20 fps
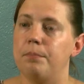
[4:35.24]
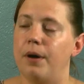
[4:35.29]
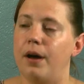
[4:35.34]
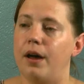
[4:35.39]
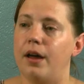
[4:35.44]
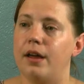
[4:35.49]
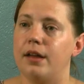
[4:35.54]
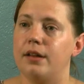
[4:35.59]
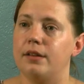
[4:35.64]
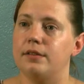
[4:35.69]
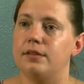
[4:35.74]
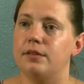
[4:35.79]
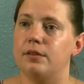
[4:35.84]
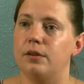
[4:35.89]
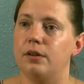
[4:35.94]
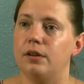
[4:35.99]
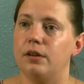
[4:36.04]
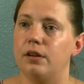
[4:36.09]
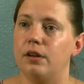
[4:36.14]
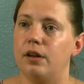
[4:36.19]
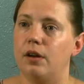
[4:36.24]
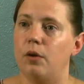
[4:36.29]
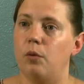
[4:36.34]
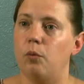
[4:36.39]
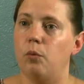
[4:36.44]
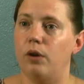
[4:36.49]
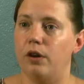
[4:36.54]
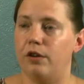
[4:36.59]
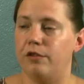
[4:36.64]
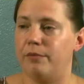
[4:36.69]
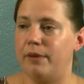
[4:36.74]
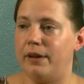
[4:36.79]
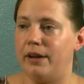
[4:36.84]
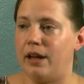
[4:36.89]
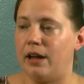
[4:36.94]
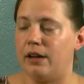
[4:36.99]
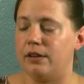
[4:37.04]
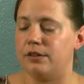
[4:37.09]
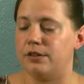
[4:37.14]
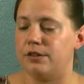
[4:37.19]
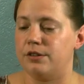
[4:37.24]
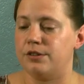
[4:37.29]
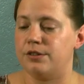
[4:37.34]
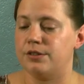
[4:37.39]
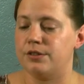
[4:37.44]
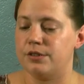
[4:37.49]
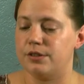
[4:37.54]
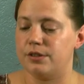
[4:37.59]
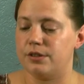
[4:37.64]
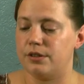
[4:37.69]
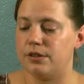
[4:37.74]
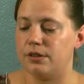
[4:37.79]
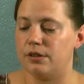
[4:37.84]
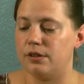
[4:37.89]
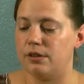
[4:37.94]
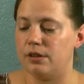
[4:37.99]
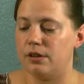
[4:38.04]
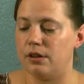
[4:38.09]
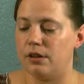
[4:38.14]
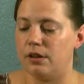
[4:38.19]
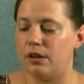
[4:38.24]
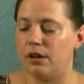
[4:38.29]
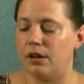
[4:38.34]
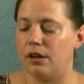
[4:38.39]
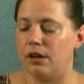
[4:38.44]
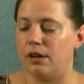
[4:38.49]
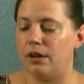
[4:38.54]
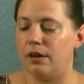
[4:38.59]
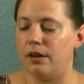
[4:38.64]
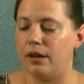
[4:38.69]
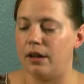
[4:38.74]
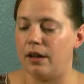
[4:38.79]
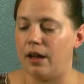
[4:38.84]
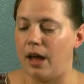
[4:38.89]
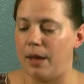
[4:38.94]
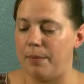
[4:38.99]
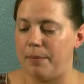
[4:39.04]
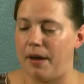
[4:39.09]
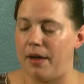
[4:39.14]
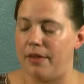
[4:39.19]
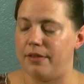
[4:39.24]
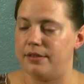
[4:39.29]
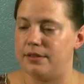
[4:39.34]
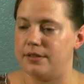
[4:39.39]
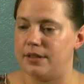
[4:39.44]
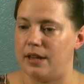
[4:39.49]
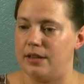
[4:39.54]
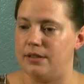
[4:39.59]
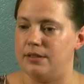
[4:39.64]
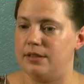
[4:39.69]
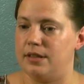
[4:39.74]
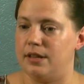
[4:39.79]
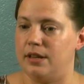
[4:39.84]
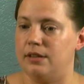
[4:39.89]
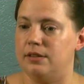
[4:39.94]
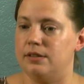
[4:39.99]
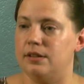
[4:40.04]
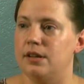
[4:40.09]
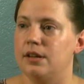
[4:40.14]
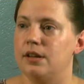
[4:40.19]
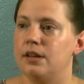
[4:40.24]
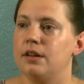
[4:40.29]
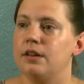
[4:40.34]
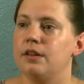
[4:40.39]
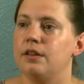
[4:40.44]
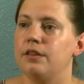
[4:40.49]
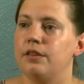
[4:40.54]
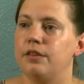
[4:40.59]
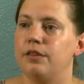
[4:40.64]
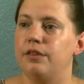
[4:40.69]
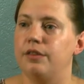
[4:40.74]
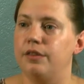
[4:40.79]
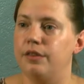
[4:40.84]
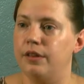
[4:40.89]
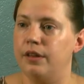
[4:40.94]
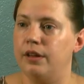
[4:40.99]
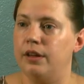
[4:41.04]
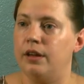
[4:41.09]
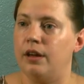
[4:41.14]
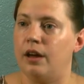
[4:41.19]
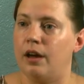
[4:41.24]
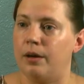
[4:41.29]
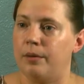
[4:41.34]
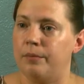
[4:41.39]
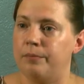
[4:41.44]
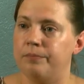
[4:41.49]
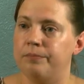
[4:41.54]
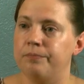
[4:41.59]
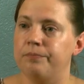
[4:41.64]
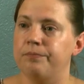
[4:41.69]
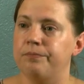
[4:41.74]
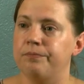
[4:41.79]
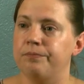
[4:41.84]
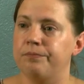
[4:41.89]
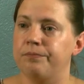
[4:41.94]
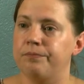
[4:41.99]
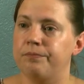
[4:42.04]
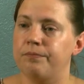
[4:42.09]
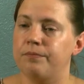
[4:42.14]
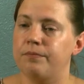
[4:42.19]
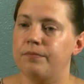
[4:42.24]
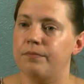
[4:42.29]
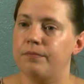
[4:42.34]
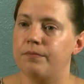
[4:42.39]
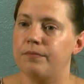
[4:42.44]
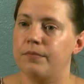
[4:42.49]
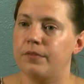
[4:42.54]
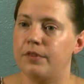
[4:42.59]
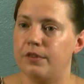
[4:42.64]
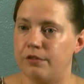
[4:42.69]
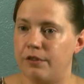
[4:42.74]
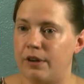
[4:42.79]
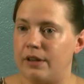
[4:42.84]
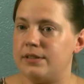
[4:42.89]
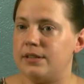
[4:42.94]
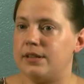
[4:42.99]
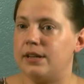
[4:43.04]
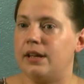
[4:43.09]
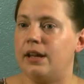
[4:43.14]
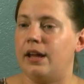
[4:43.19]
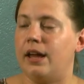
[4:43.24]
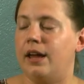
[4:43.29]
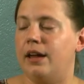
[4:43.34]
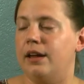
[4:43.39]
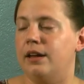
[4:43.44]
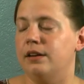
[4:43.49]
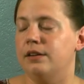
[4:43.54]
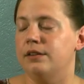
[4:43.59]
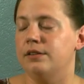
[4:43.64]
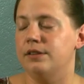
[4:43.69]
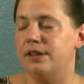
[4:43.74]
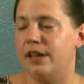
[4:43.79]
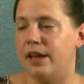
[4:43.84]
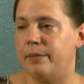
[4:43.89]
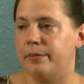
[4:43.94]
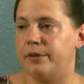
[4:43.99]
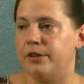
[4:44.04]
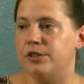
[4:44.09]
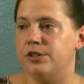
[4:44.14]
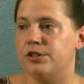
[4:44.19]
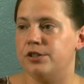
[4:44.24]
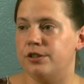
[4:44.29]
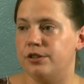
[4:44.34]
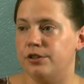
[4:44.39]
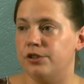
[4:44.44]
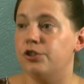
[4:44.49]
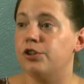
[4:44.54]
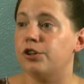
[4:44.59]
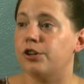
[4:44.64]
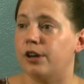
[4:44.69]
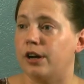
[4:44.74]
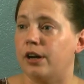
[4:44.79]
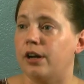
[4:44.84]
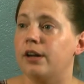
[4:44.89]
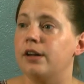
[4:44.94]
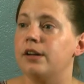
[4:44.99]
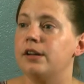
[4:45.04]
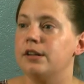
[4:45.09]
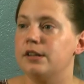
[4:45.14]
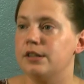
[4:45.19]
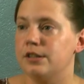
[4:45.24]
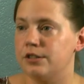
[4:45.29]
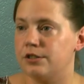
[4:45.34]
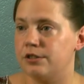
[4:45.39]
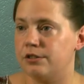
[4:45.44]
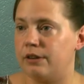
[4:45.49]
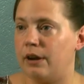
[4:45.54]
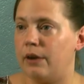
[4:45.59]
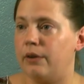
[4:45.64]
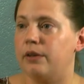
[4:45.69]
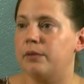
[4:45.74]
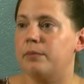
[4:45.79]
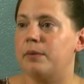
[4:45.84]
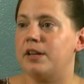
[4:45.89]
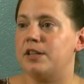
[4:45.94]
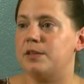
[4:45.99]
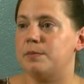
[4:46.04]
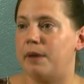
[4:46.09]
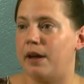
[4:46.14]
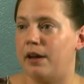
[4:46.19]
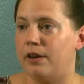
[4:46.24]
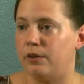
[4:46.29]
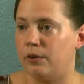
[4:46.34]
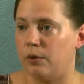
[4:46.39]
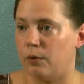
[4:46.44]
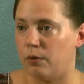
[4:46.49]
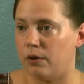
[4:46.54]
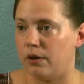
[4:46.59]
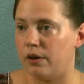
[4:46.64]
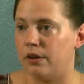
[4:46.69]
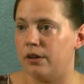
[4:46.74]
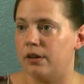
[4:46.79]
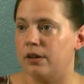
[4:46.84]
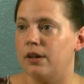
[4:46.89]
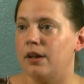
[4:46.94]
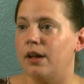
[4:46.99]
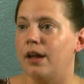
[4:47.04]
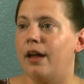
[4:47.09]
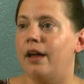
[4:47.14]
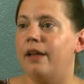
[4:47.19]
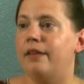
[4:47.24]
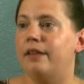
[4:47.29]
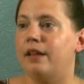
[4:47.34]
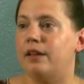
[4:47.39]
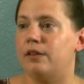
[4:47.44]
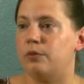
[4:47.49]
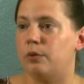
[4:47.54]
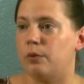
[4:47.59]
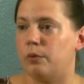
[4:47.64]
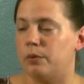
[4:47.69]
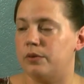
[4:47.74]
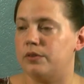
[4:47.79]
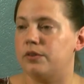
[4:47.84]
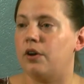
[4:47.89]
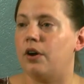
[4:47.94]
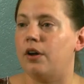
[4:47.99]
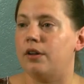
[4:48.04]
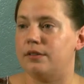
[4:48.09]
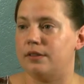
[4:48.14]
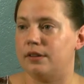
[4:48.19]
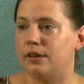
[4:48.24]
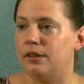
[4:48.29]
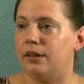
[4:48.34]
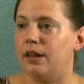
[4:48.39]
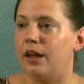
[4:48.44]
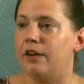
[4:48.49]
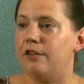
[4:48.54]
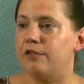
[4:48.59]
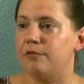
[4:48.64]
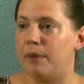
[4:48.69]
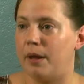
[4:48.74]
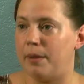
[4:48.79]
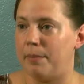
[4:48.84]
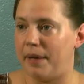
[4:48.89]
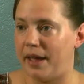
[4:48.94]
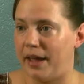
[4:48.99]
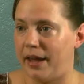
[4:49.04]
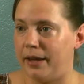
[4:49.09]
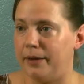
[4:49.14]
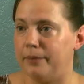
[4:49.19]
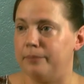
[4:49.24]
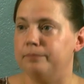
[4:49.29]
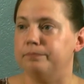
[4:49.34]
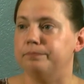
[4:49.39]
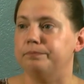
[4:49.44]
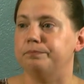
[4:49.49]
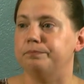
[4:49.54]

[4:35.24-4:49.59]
But one of my doctors hypothesized that the resident had damaged the dura surrounding my spinal cord, and that's what was causing a lot of my pain.